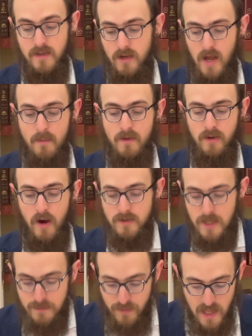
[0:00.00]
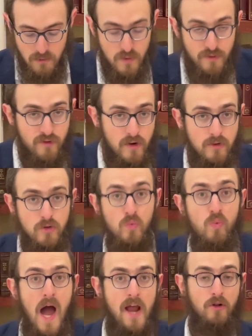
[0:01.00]
and the commentaries explain we're referring to
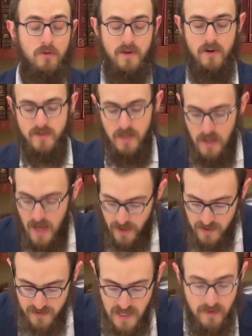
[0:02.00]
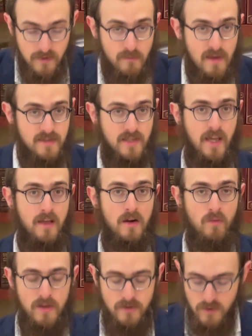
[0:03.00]
wild bears and lions, not domesticated
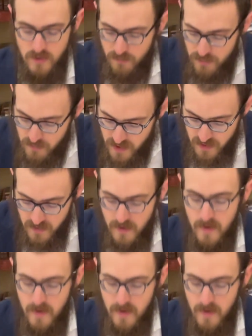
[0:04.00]
ones. Those are permitted.